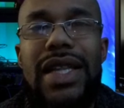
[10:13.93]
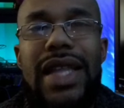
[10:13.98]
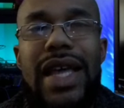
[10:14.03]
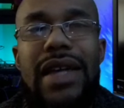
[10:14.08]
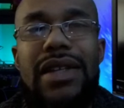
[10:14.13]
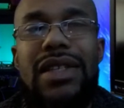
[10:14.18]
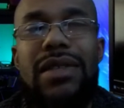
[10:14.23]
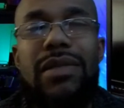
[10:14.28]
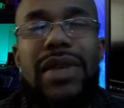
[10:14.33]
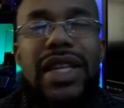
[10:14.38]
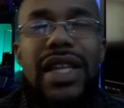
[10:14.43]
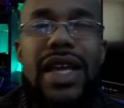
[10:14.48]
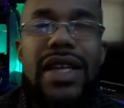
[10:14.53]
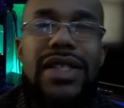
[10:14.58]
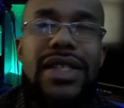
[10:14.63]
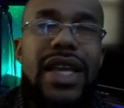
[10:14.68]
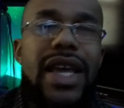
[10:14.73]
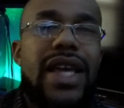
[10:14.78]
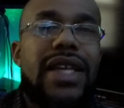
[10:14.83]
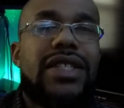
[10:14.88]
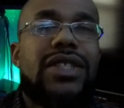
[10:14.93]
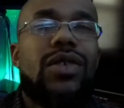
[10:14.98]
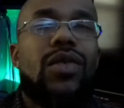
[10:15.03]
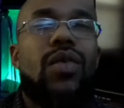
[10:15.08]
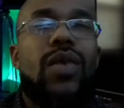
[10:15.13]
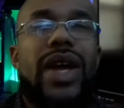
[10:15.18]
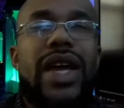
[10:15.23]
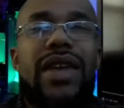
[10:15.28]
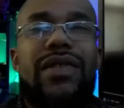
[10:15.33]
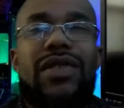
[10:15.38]
That, to me, that takes
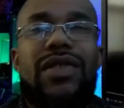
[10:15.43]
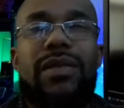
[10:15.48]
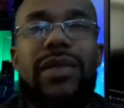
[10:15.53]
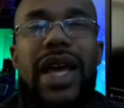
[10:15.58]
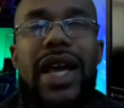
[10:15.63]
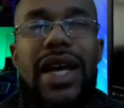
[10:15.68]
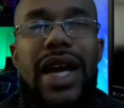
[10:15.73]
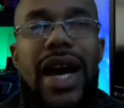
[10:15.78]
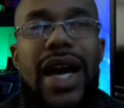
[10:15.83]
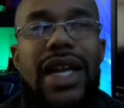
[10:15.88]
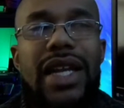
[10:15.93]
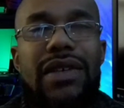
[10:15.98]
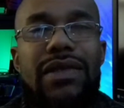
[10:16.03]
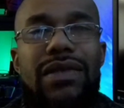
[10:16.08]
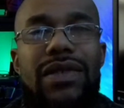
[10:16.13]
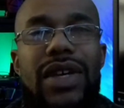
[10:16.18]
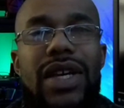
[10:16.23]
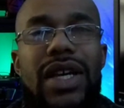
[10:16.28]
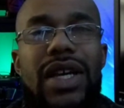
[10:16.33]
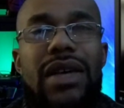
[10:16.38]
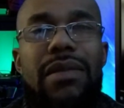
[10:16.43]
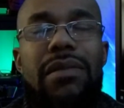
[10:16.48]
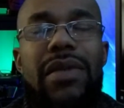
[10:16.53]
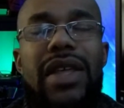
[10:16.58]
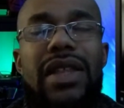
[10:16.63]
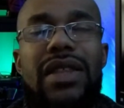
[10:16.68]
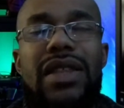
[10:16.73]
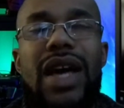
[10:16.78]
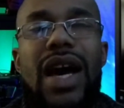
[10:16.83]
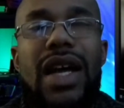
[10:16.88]
away from that kind of
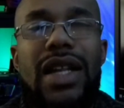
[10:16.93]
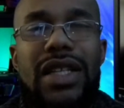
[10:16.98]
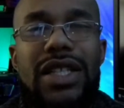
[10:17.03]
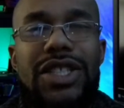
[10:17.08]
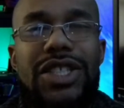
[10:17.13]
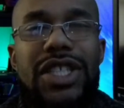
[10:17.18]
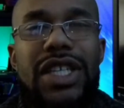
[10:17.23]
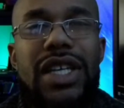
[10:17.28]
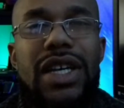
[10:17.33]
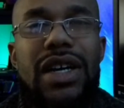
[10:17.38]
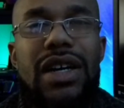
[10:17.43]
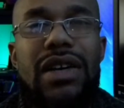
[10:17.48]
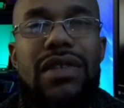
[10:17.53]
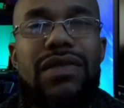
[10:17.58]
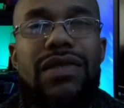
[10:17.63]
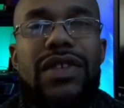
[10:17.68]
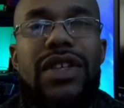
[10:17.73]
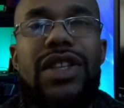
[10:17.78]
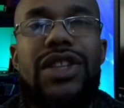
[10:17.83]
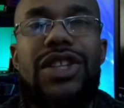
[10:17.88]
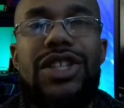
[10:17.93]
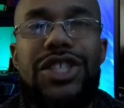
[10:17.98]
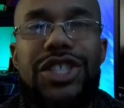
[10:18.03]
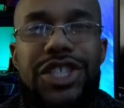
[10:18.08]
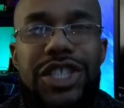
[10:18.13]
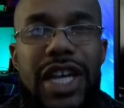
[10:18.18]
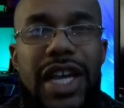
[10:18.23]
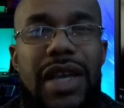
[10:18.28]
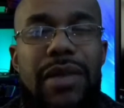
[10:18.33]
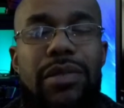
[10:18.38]
mythology of the
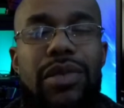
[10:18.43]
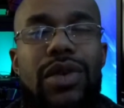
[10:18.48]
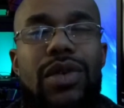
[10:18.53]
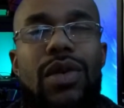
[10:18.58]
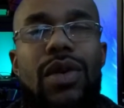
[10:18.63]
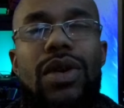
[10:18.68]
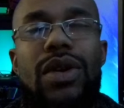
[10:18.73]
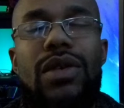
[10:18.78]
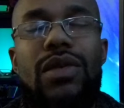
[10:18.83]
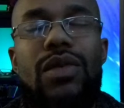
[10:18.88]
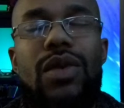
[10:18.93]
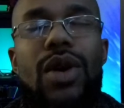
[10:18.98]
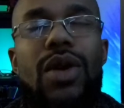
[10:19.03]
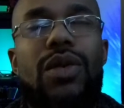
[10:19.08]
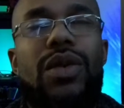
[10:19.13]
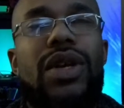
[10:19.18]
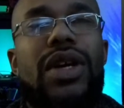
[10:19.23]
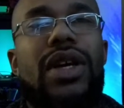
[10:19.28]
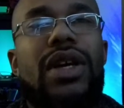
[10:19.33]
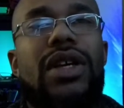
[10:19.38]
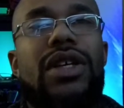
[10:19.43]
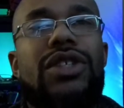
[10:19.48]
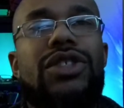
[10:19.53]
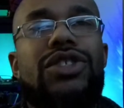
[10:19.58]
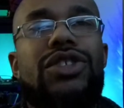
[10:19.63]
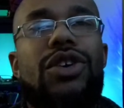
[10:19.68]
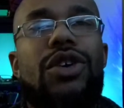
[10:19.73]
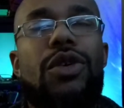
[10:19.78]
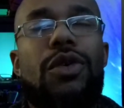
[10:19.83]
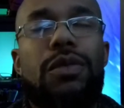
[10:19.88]
shape, quote unquote.
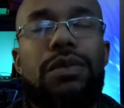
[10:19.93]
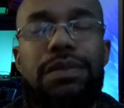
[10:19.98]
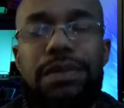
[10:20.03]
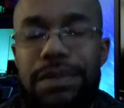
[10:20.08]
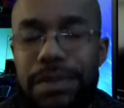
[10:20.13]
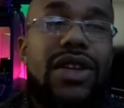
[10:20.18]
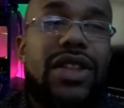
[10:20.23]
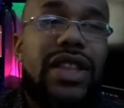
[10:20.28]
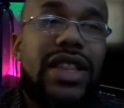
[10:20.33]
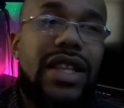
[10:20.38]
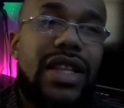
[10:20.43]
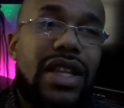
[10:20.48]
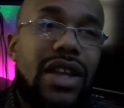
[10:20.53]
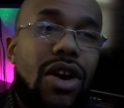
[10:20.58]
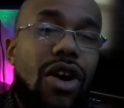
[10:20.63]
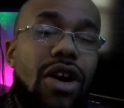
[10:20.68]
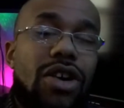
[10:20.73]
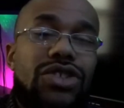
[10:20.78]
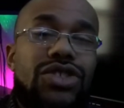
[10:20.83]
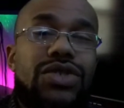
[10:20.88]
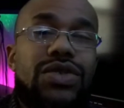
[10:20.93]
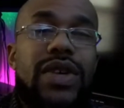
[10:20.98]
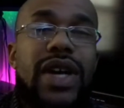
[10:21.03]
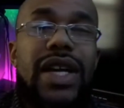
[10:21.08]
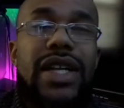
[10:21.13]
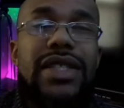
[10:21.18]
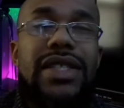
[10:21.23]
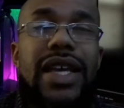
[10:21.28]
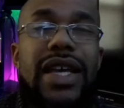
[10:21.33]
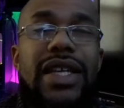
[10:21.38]
So also you
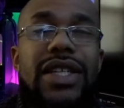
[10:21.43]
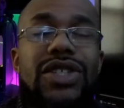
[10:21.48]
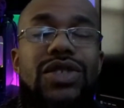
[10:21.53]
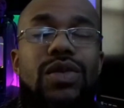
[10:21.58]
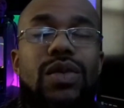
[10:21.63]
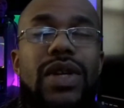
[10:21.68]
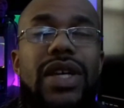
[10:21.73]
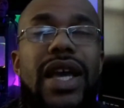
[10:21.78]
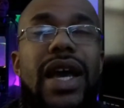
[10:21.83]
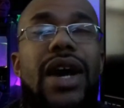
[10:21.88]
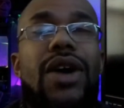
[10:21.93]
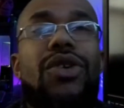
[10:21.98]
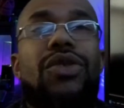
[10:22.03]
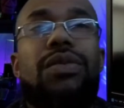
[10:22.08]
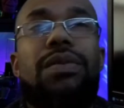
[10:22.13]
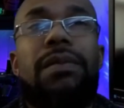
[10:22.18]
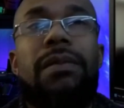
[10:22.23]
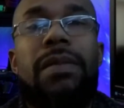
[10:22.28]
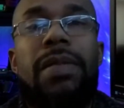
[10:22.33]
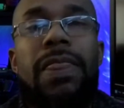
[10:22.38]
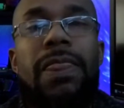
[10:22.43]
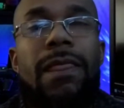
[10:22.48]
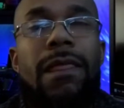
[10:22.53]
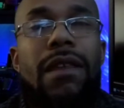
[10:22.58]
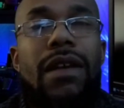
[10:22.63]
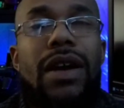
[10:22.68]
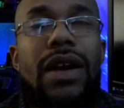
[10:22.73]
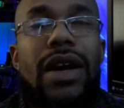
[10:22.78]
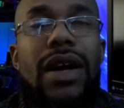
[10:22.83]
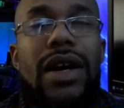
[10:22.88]
got to take into account
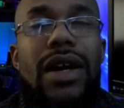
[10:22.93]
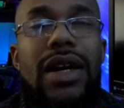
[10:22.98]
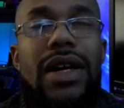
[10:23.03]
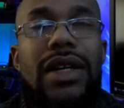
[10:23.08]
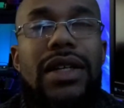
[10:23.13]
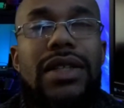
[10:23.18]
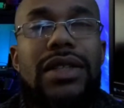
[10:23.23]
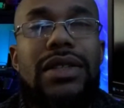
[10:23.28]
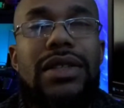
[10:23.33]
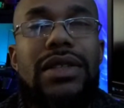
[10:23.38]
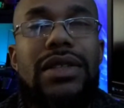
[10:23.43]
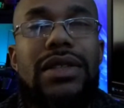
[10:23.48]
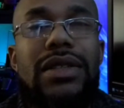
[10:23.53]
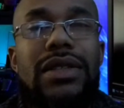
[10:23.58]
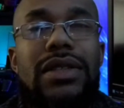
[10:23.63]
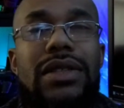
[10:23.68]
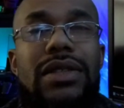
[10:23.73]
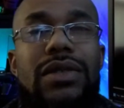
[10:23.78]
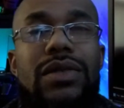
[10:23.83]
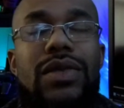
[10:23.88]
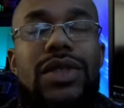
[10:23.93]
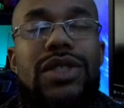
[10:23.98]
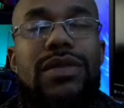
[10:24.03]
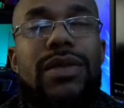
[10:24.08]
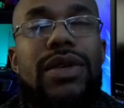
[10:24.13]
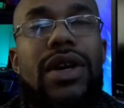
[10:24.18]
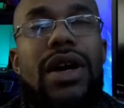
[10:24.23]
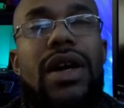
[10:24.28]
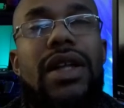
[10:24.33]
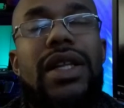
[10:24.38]

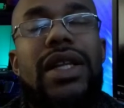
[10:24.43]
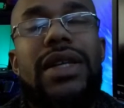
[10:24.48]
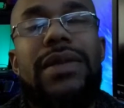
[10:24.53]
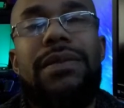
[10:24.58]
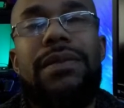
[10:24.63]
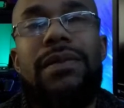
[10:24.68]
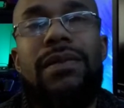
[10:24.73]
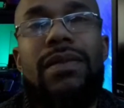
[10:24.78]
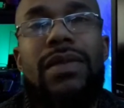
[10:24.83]
whatchamacallit,